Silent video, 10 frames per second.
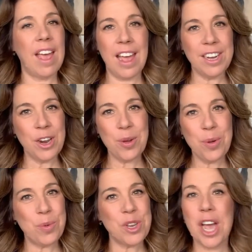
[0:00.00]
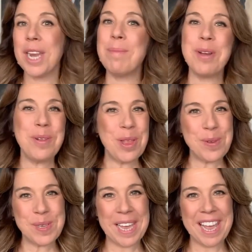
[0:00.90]
I know, we're talking about
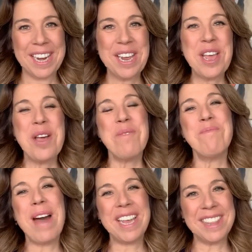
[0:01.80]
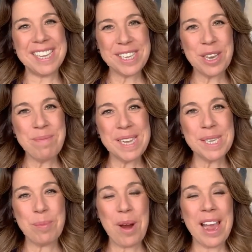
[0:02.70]
clothes again, but this can be
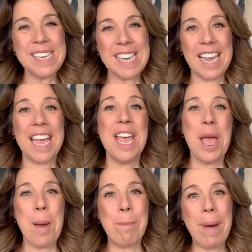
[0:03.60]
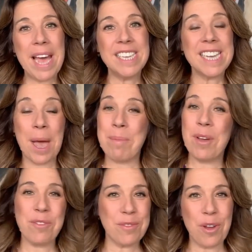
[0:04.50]
surprising. But
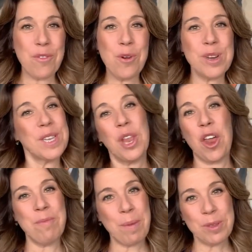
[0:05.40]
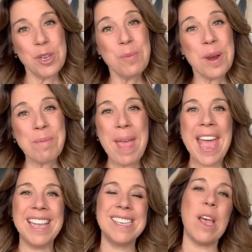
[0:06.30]
of course, a lot of people do bring
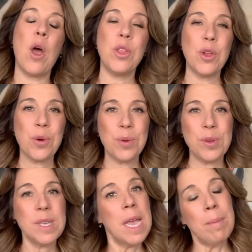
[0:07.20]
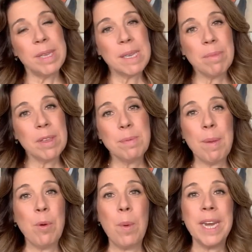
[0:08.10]
pants on their cruise, but sometimes
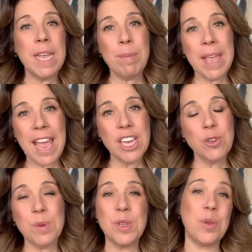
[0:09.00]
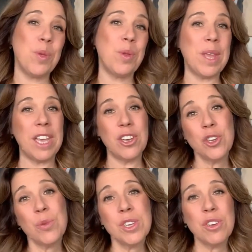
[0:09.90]
people want to keep it casual. So they're thinking
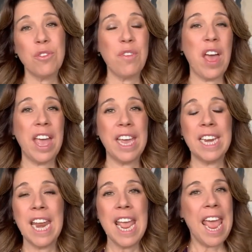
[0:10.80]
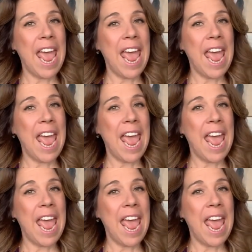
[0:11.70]
shorts are fine